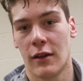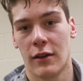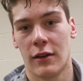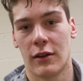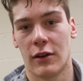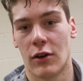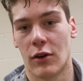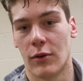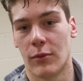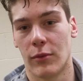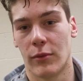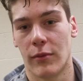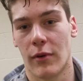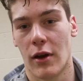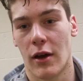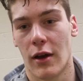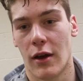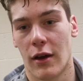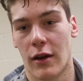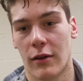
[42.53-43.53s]
you know,
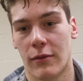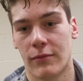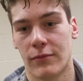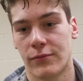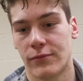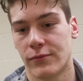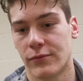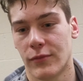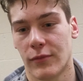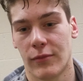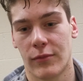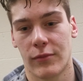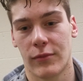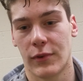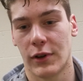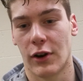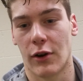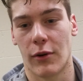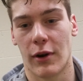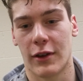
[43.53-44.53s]
uh,
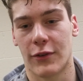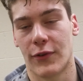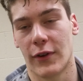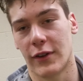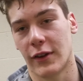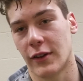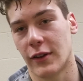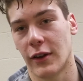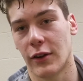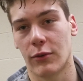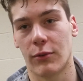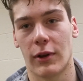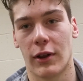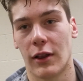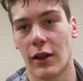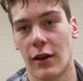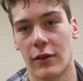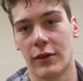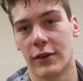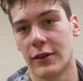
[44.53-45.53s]
you know, rest physically as
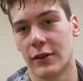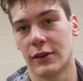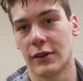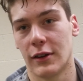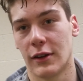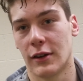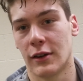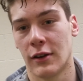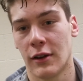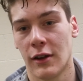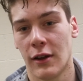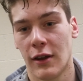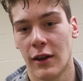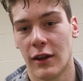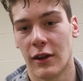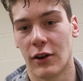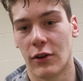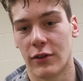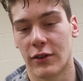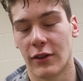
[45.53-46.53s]
well, obviously. And
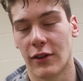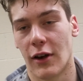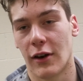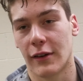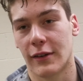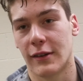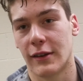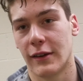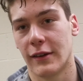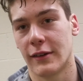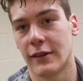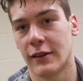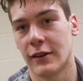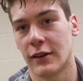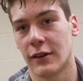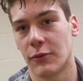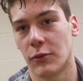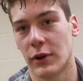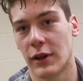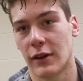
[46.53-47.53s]
you know, it's a long season,
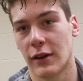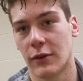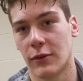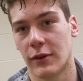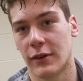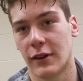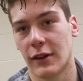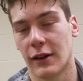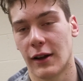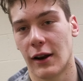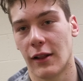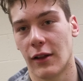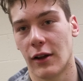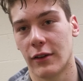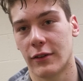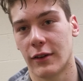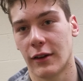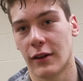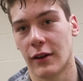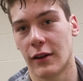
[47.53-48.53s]
and we, we still got a
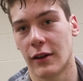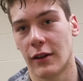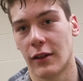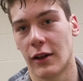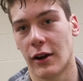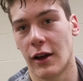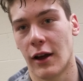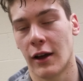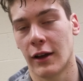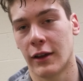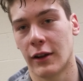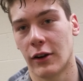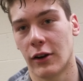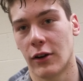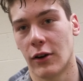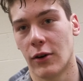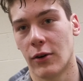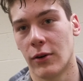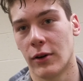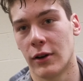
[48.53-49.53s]
lot to, a lot of hockey to
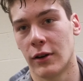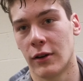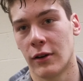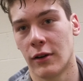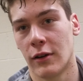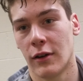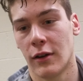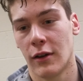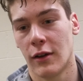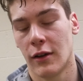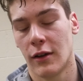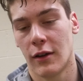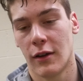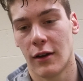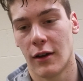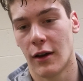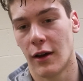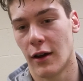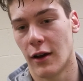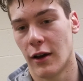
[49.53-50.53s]
go, and
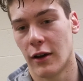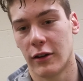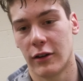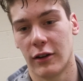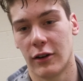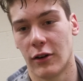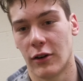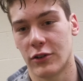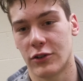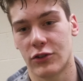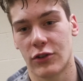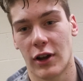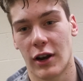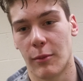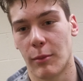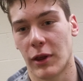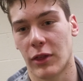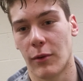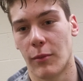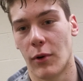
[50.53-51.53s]
uh, you know, I just try
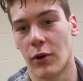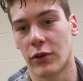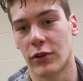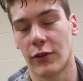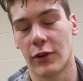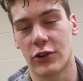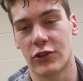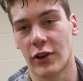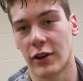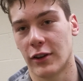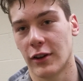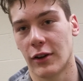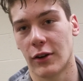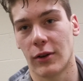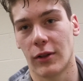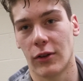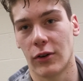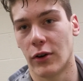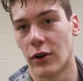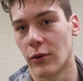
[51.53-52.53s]
to make the most of it, try to
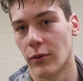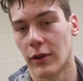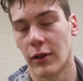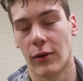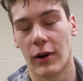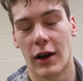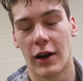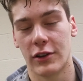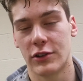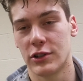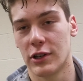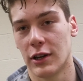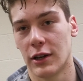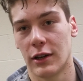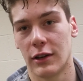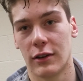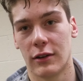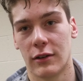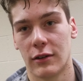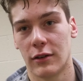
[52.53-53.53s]
learn while watching,
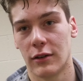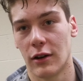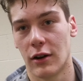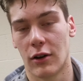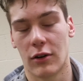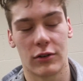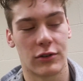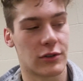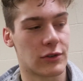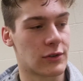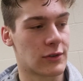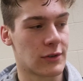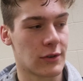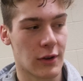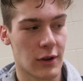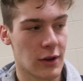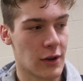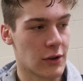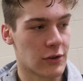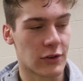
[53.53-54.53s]
and you know, it's just
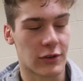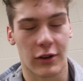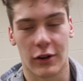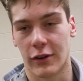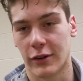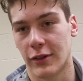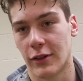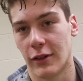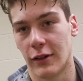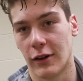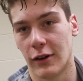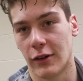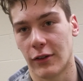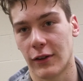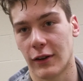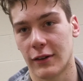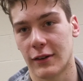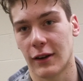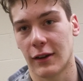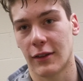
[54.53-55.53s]
just little, little
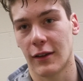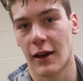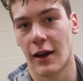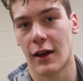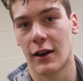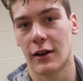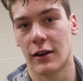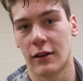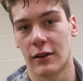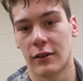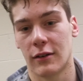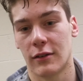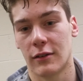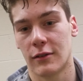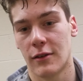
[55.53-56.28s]
things like that, and